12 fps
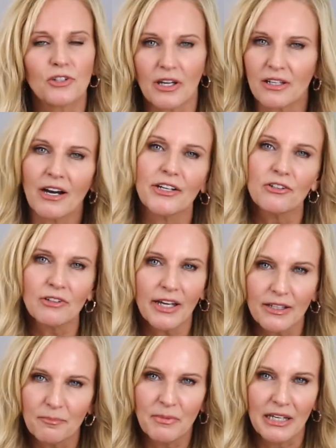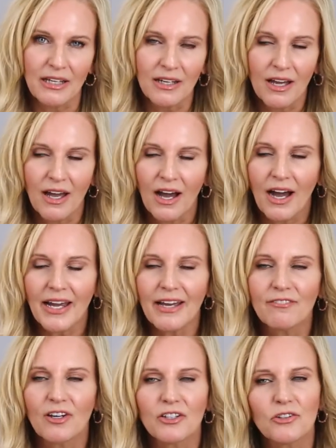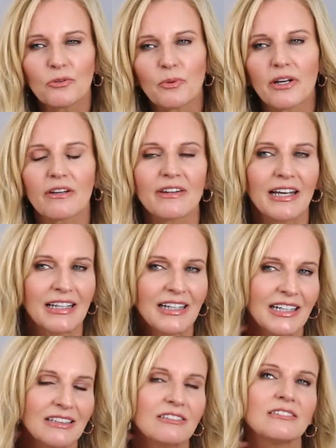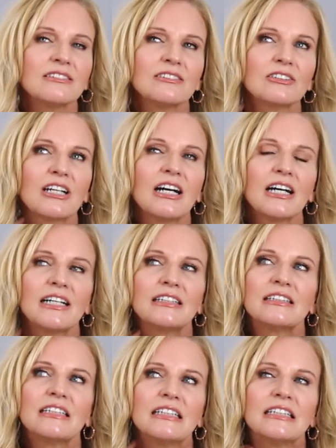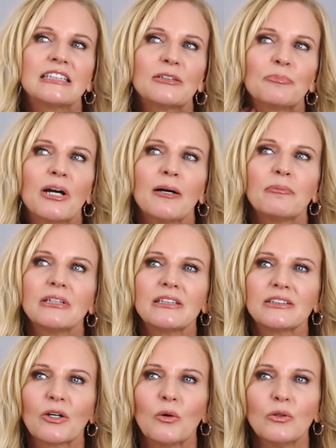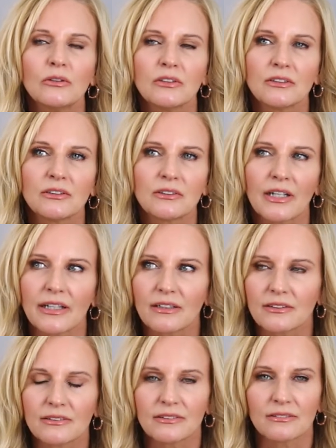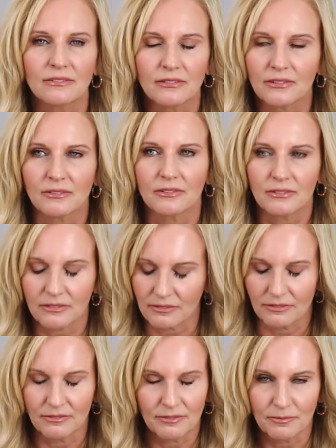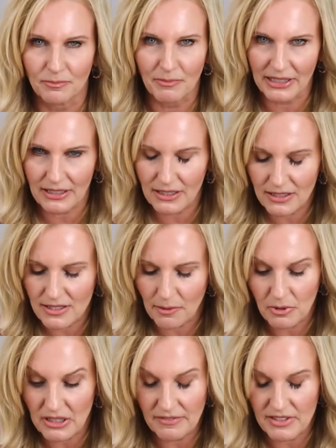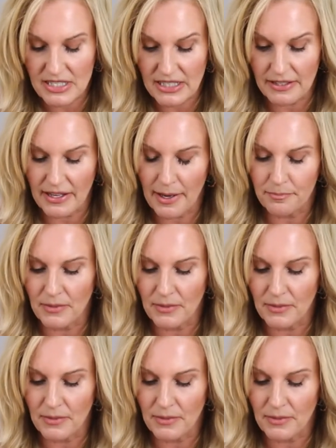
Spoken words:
Are you like me? I have underwear that oh God, they're probably as old as like my kids. I wouldn't even say that.